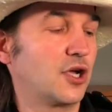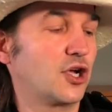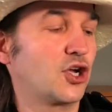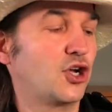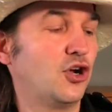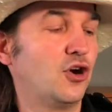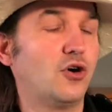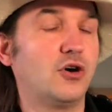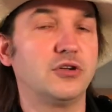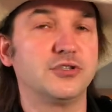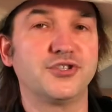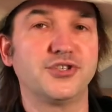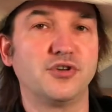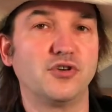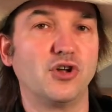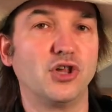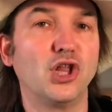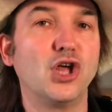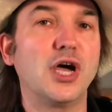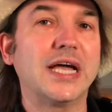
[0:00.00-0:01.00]
chords that are
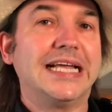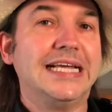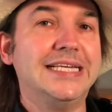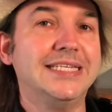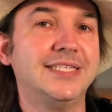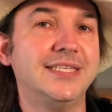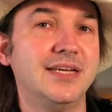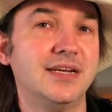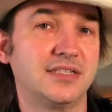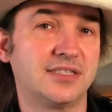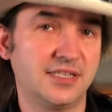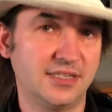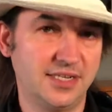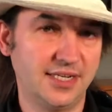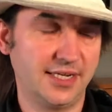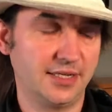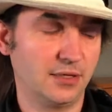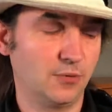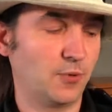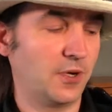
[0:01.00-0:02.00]
a lot easier to
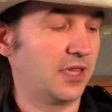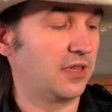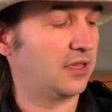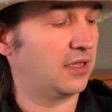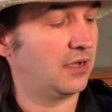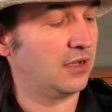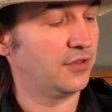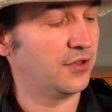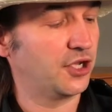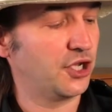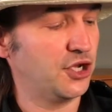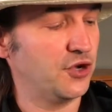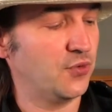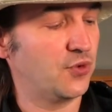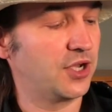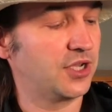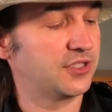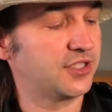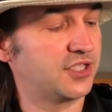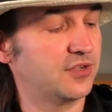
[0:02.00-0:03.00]
deal with on the
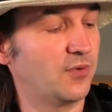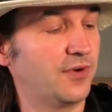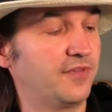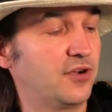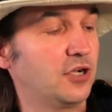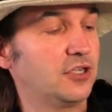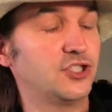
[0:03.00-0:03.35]
uke. So we've got a